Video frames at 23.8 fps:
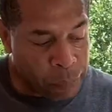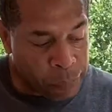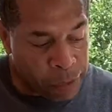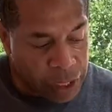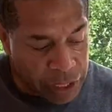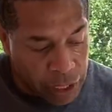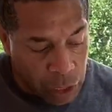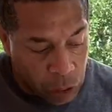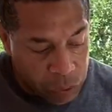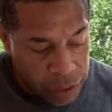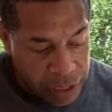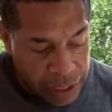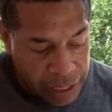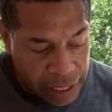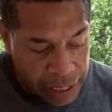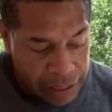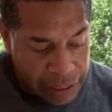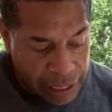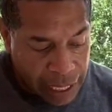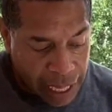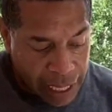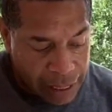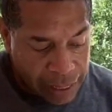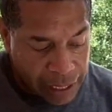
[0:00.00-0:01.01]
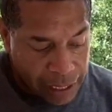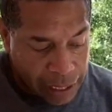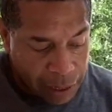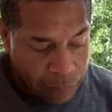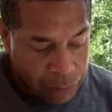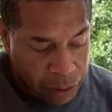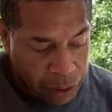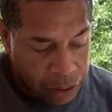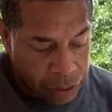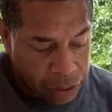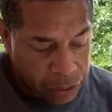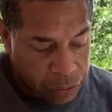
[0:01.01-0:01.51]
The only thing that I think I'm
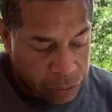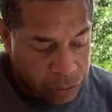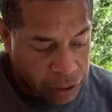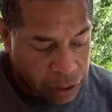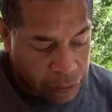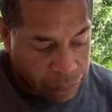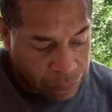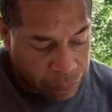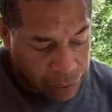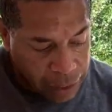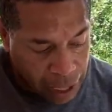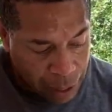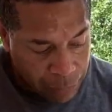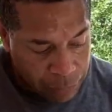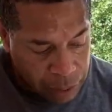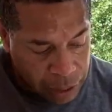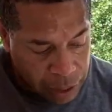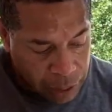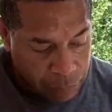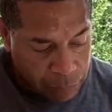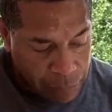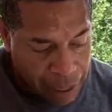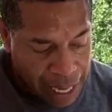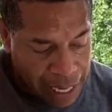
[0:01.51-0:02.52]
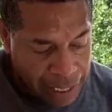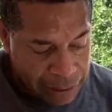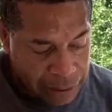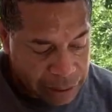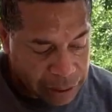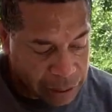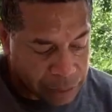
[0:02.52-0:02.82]
going to do different, I'm going to buy